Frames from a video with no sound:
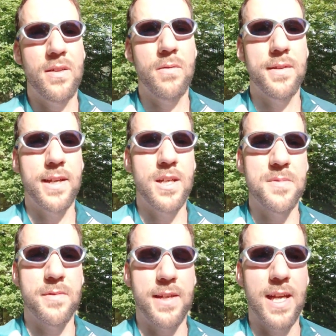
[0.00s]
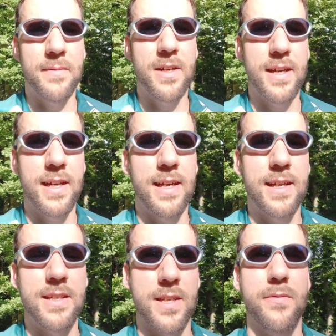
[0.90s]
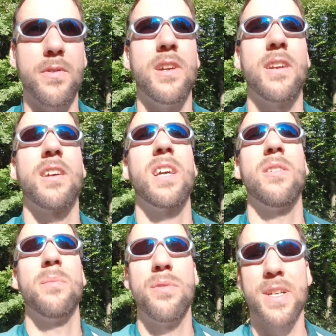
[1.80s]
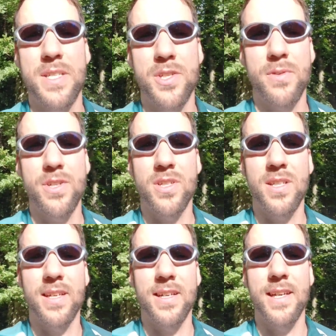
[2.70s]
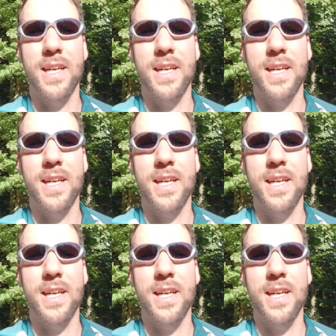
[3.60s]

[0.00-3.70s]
the one that comes with the camera, and if we're in a kind of a bright situation like I